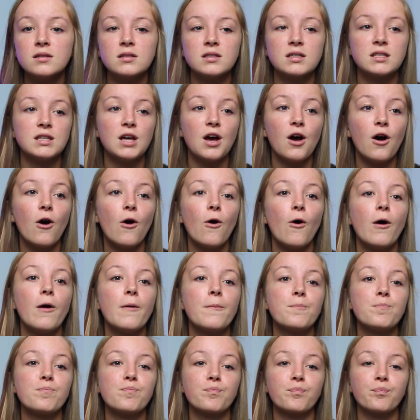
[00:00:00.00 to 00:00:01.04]
So
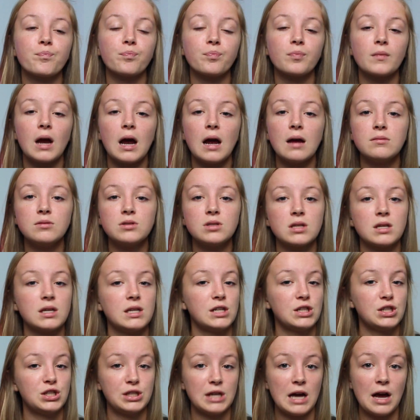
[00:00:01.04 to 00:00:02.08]
I'm just
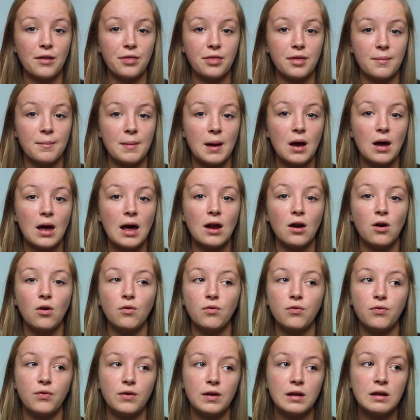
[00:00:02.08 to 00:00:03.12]
gonna shout them out. I
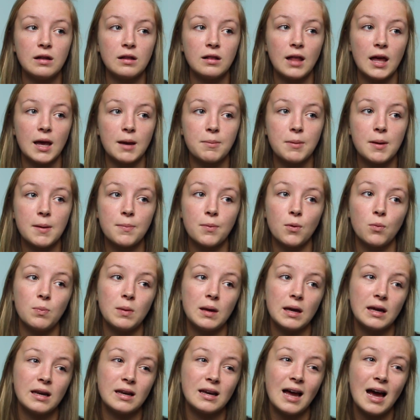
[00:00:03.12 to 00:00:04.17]
don't feel like people
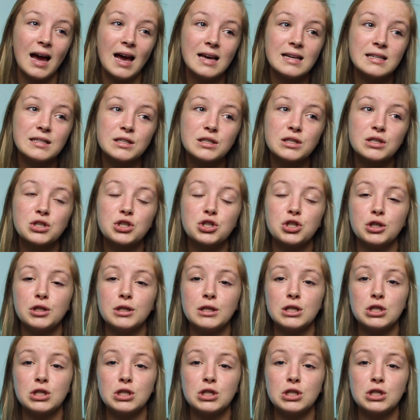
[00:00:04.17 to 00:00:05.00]
being nice should